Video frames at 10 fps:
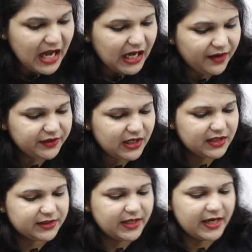
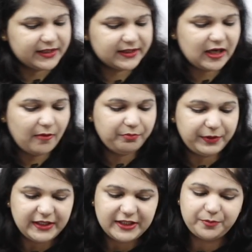Avinash says
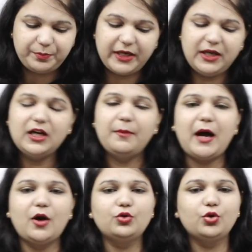companies bring
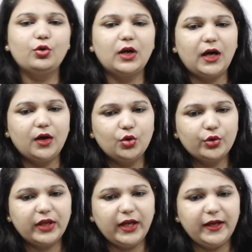about hoga,
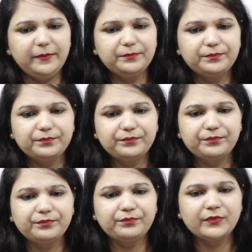okay,
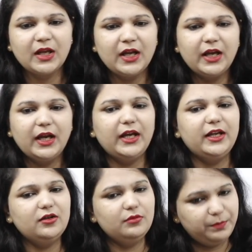
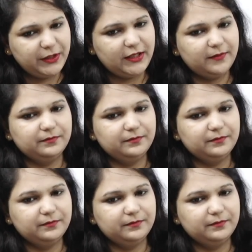in B.